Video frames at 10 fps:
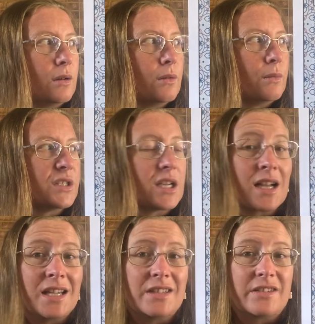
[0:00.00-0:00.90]
which I
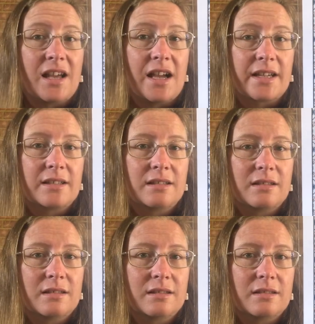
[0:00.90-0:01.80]
kind of like.
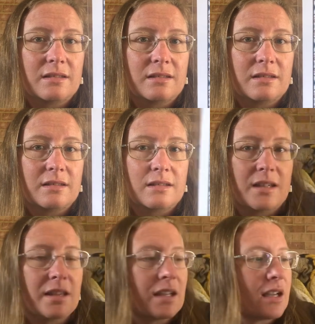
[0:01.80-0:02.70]

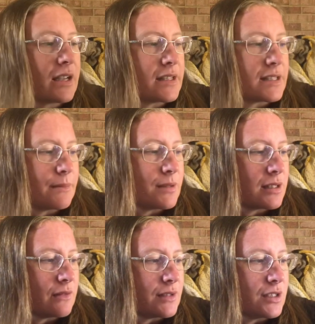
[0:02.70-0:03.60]
I think I can see
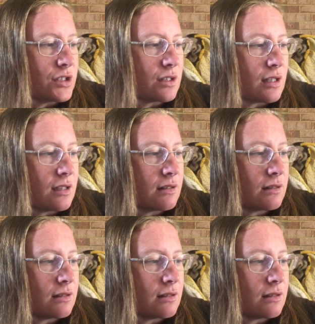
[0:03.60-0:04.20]
myself stitching that.